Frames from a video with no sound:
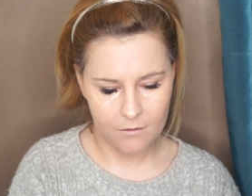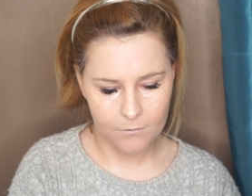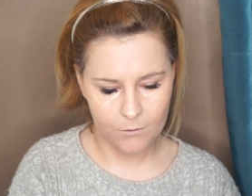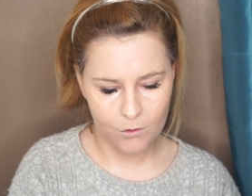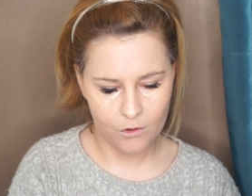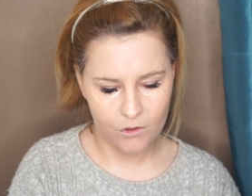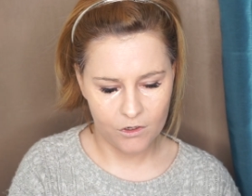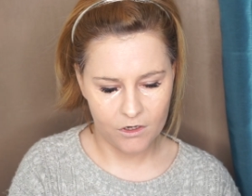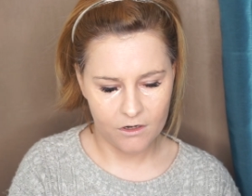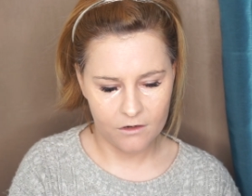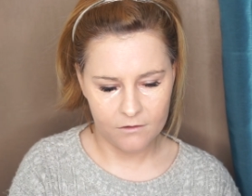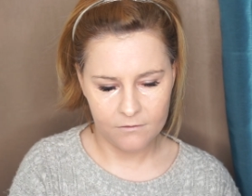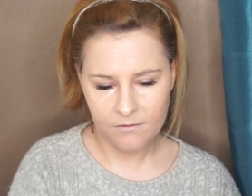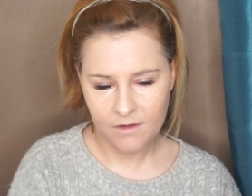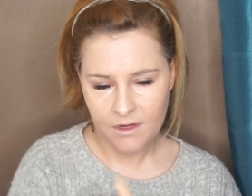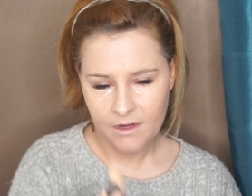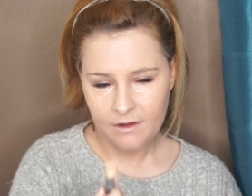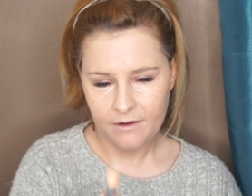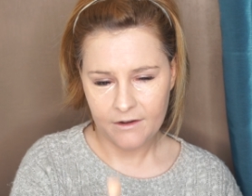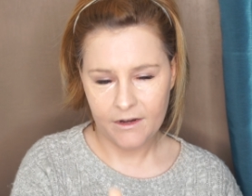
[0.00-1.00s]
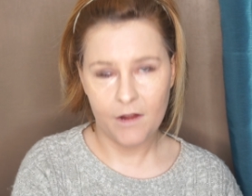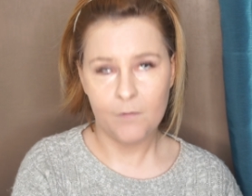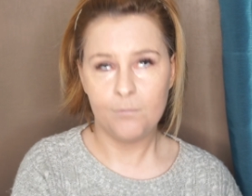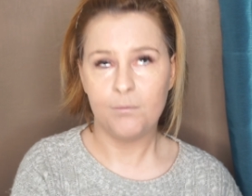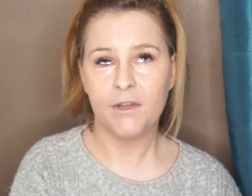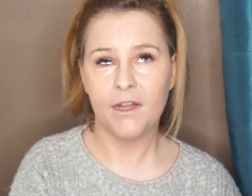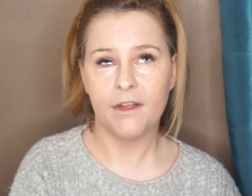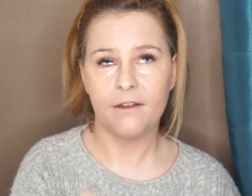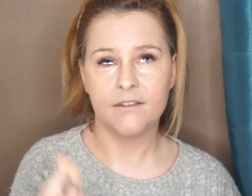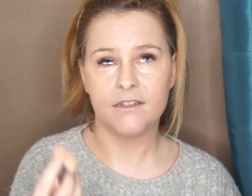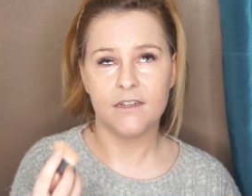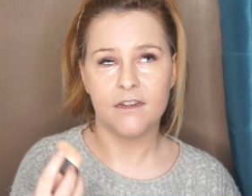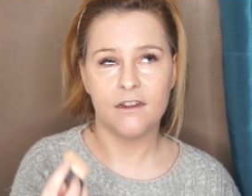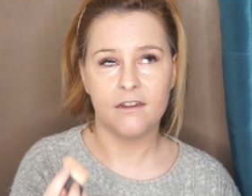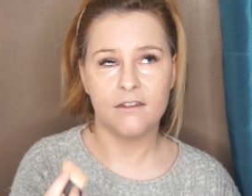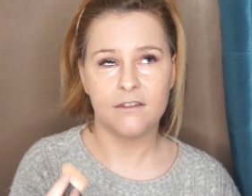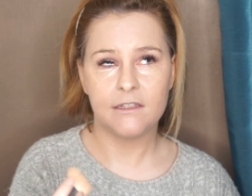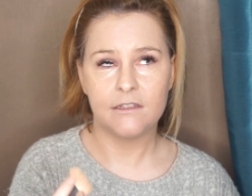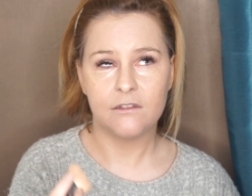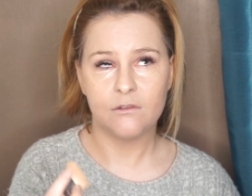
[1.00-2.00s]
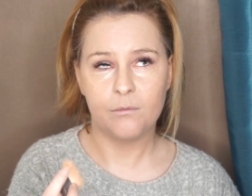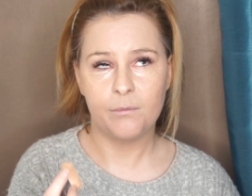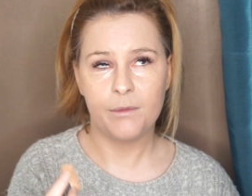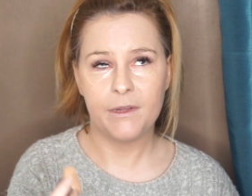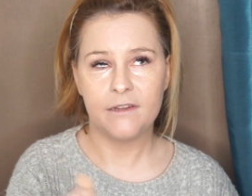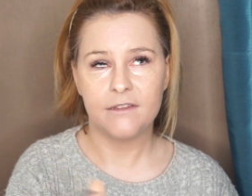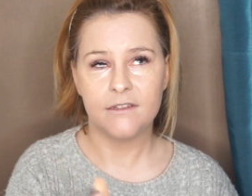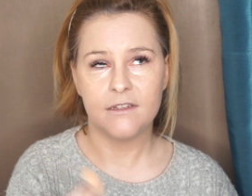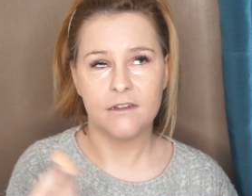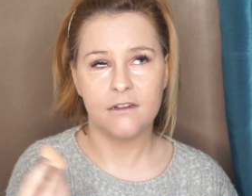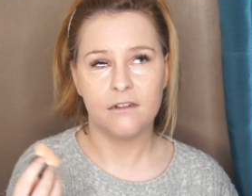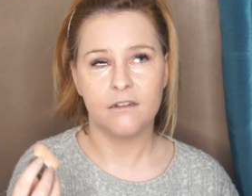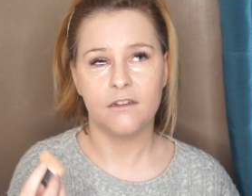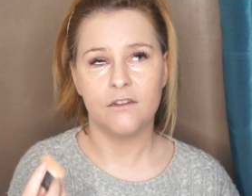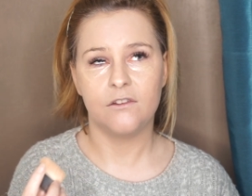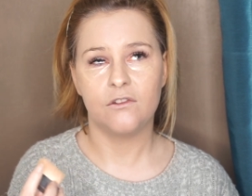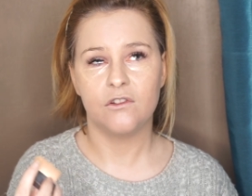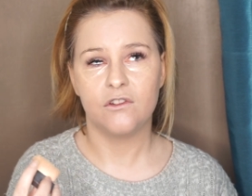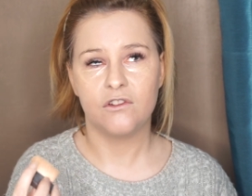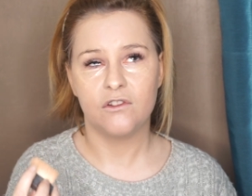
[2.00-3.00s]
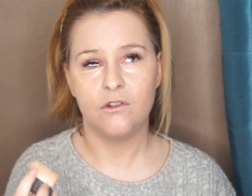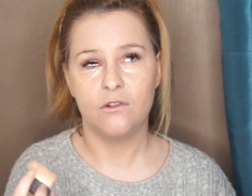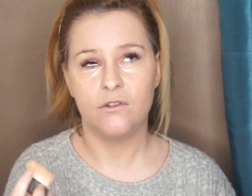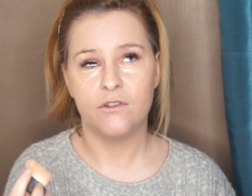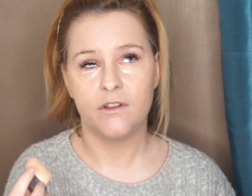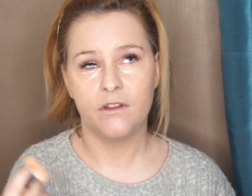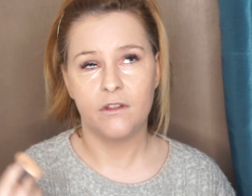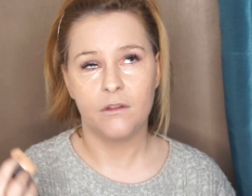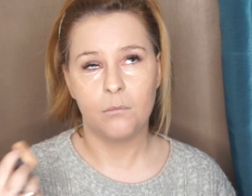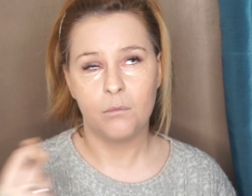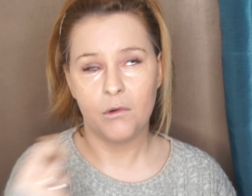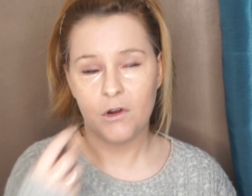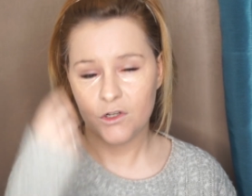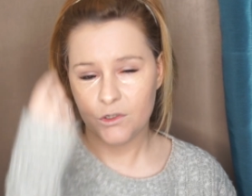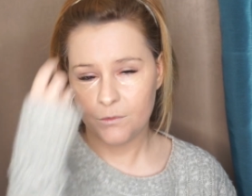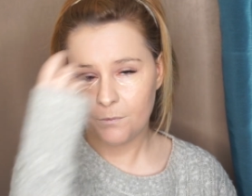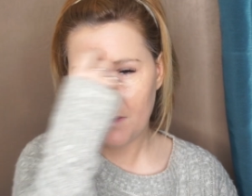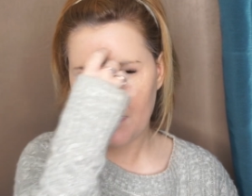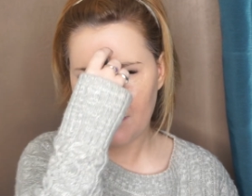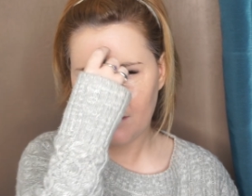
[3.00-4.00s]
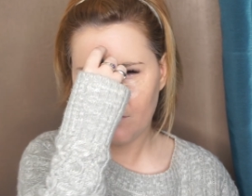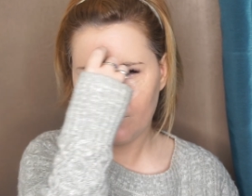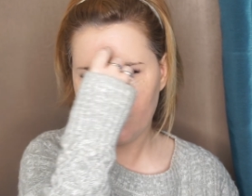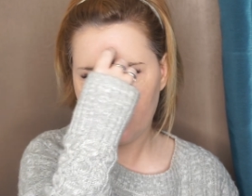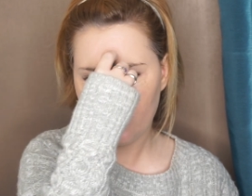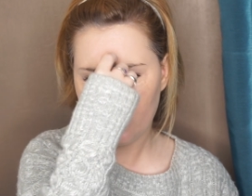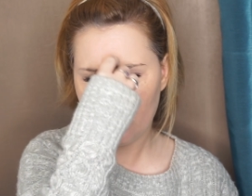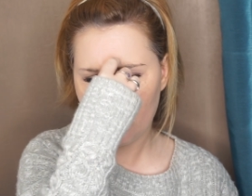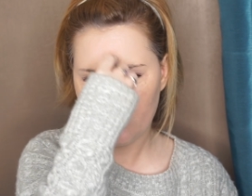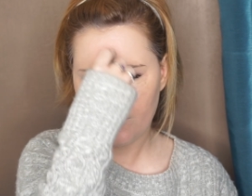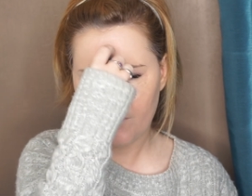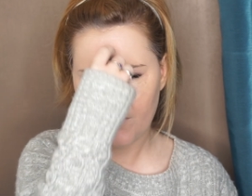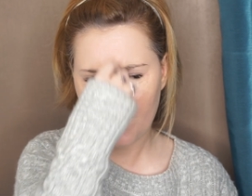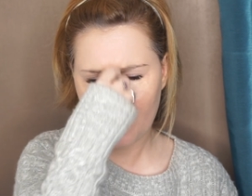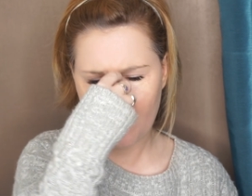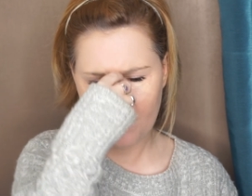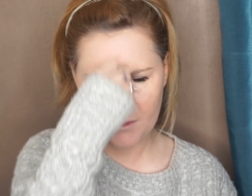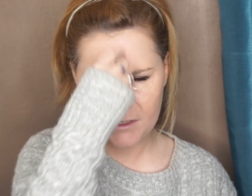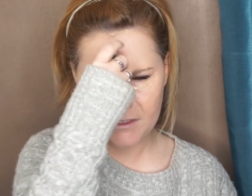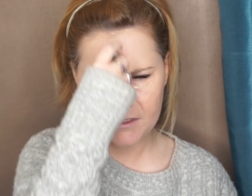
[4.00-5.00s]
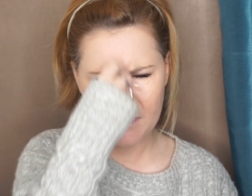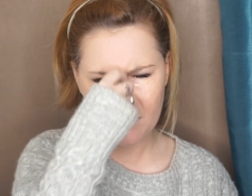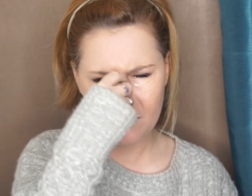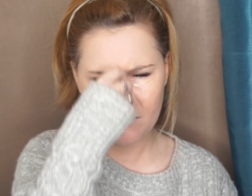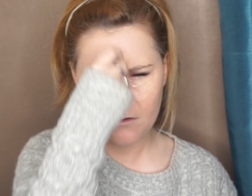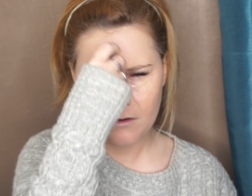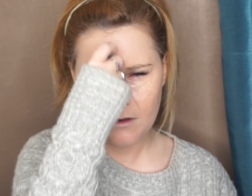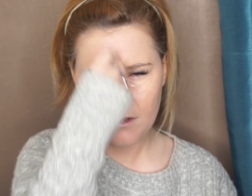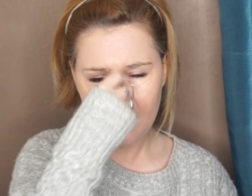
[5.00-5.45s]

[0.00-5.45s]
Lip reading: gonna now blend it in, so basically just using the brush back and forth and up and down